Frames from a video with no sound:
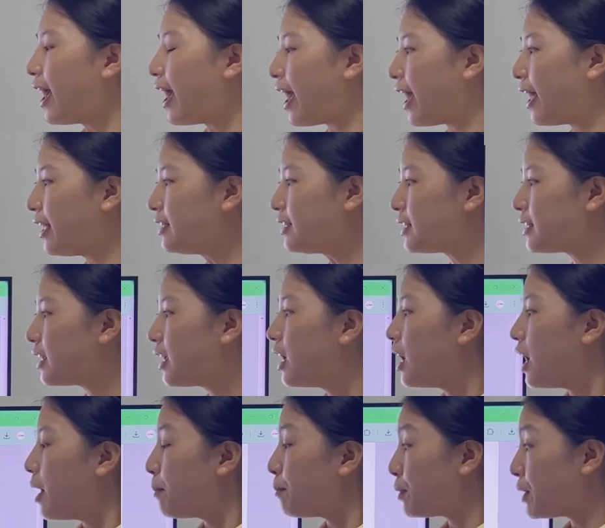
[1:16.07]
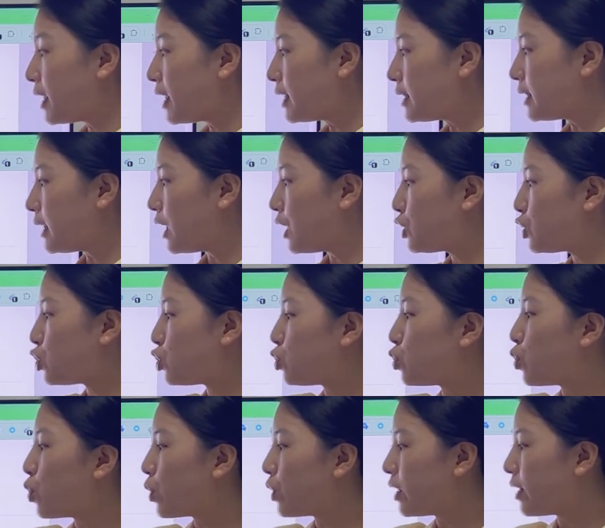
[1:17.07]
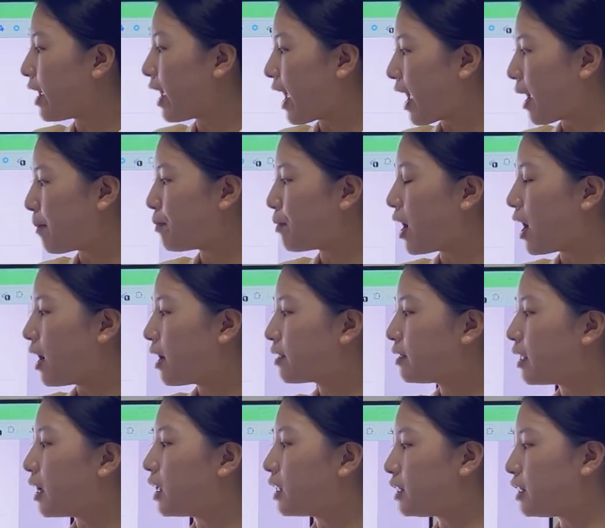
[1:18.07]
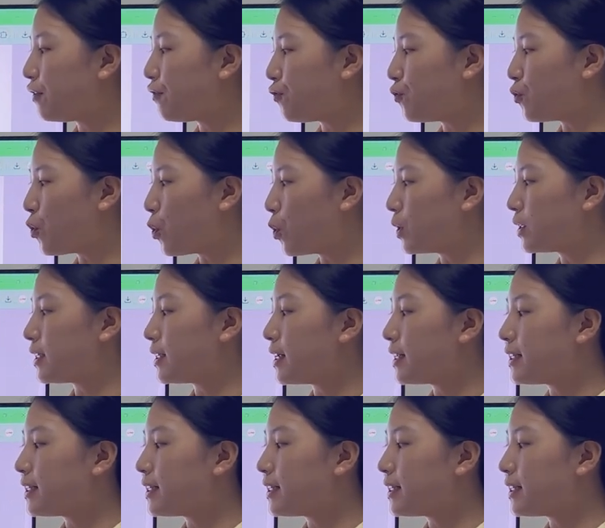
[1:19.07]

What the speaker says: and please install the app on the default